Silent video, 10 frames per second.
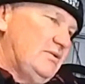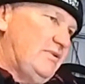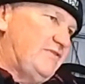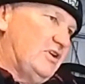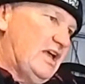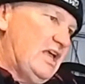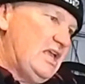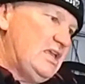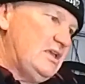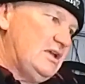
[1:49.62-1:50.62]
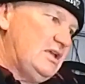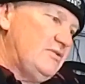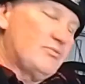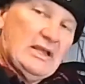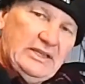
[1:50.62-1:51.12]
We've got
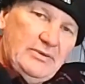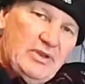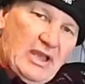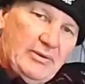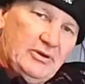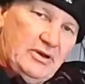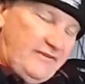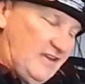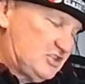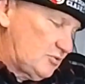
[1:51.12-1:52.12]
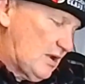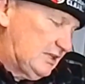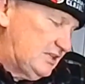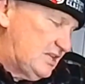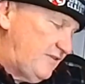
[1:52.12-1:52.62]
a rally. We're going on an adventure
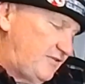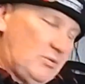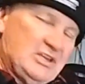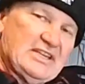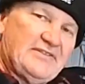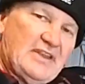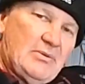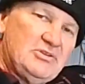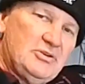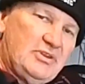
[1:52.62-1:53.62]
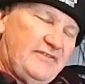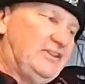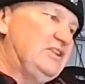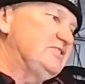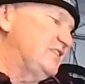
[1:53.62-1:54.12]
rally. Then a few weeks after that, we're doing the
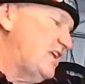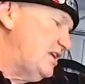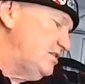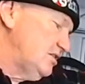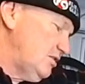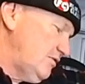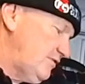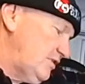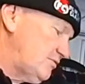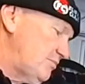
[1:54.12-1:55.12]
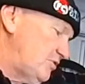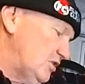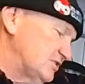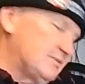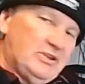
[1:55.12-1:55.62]
Flinders again. For a group of
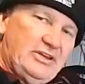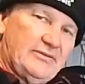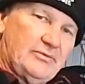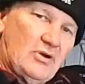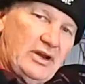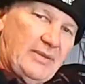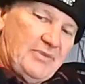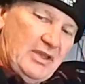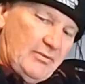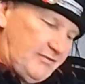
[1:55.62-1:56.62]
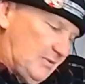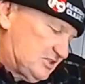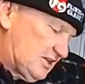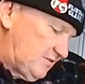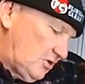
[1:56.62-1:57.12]
guys, I'm leading it right up there with a
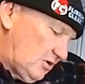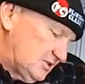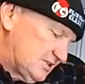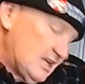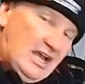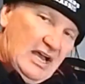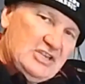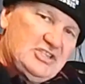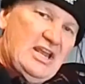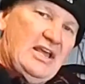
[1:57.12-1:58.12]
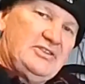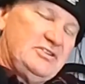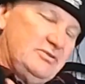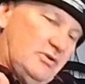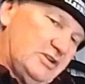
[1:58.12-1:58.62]
bunch of other guys. Shout out
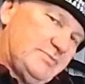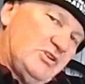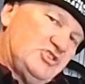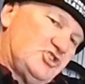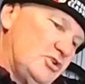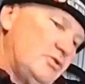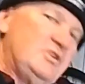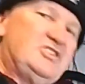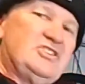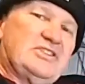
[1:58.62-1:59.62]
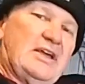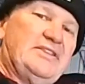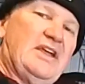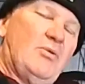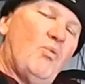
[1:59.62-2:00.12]
to Iceberg Stew. He's just
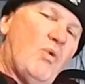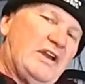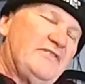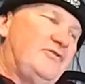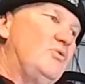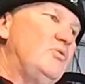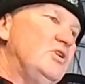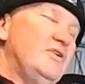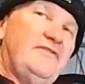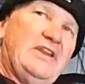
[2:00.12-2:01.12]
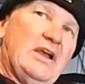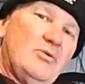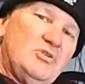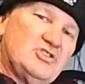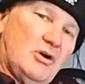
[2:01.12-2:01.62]
done a wonderful video,
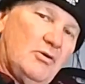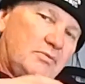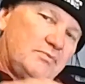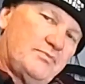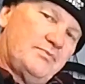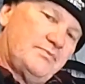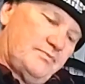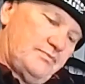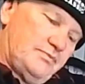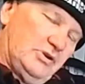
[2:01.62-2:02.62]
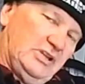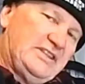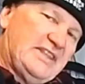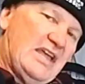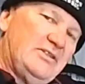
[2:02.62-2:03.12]
which I'll put a
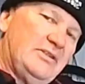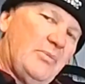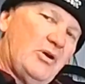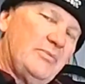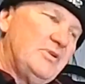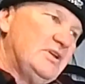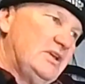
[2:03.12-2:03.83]
link down the bottom.